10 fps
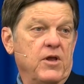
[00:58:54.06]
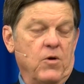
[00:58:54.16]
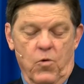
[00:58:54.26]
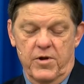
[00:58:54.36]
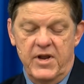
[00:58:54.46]

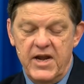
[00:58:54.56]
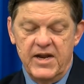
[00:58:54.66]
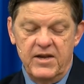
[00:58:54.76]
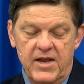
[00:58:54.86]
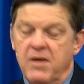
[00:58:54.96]
or
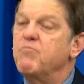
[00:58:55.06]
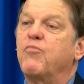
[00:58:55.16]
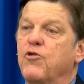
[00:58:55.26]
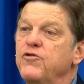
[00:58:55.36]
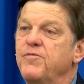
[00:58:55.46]
needed
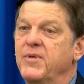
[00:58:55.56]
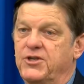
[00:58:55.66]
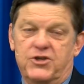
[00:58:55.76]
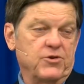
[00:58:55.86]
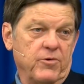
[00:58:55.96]

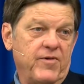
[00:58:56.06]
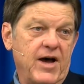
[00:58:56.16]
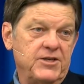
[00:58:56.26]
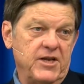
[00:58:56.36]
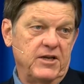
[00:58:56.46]
improvements, the
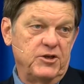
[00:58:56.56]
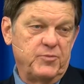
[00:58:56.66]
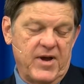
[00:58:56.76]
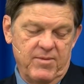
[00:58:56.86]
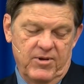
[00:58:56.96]
Revised English
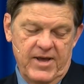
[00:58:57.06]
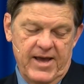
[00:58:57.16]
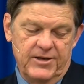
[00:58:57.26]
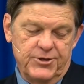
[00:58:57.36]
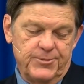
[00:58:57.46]
Bible
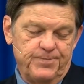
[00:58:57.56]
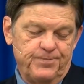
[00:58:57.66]
has.